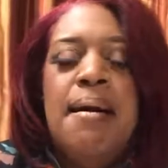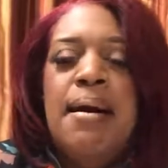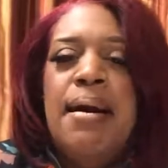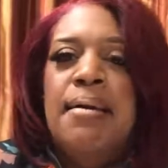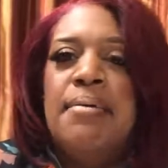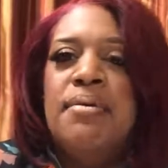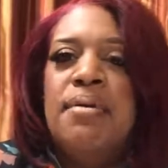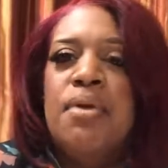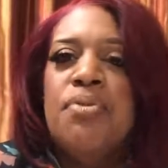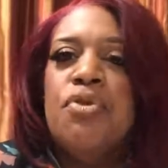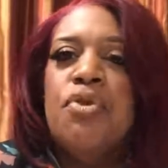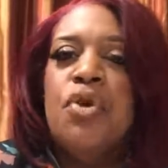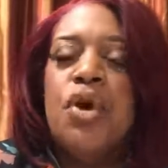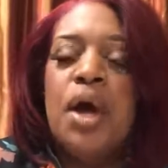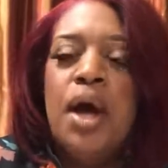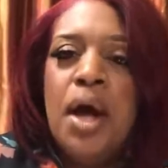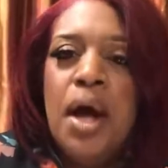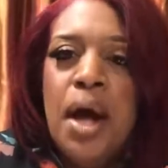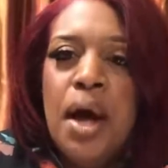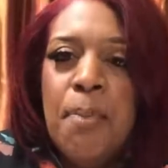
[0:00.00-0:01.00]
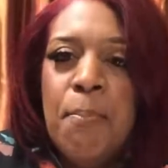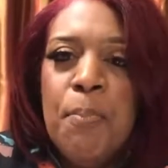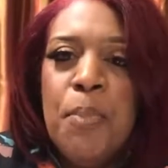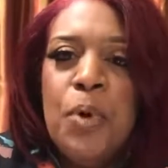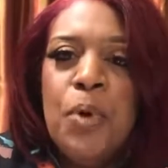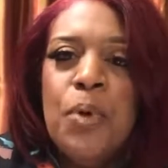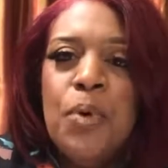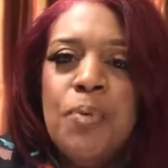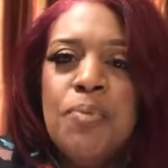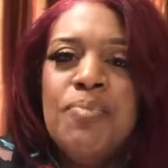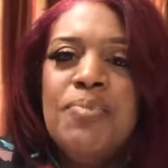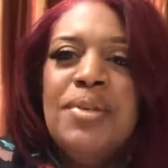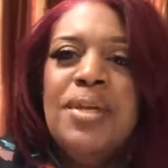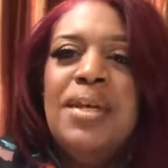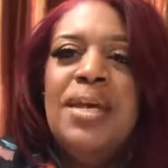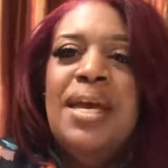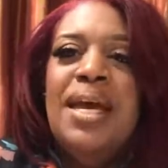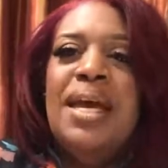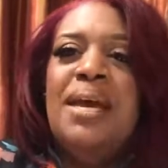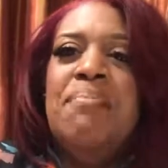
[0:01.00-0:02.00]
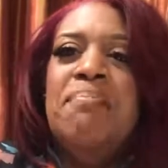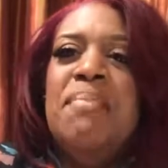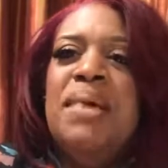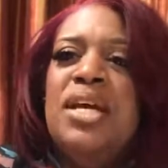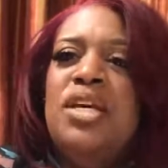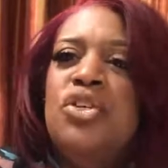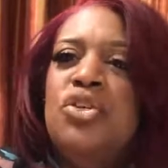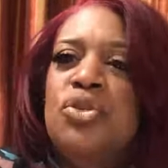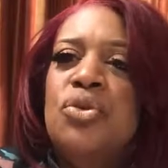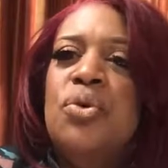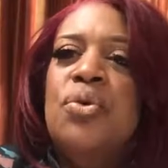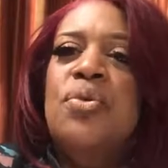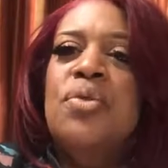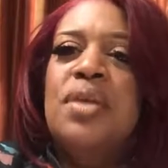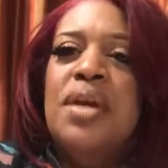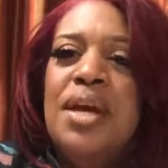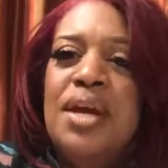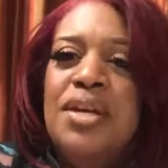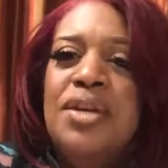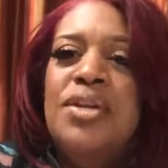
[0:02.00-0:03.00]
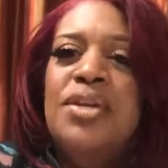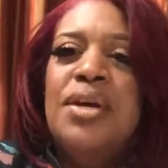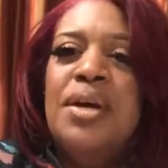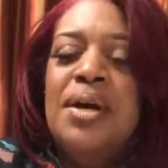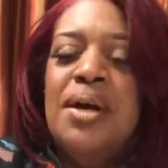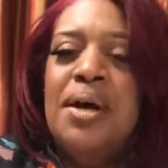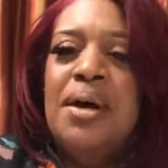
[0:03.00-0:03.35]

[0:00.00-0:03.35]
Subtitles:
another couple and make sure that